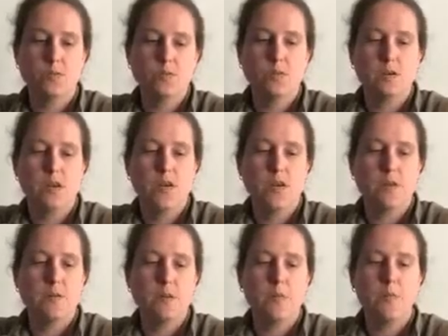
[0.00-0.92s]
were
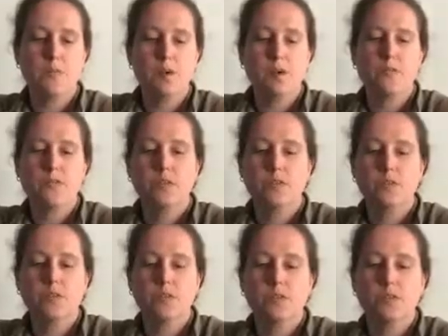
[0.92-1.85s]
a member of Club
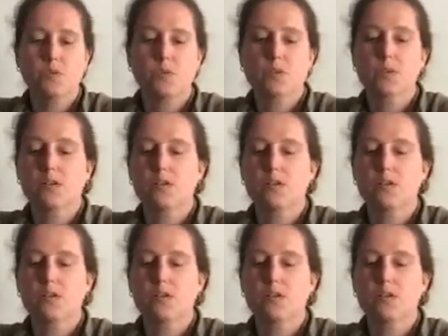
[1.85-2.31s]
Couture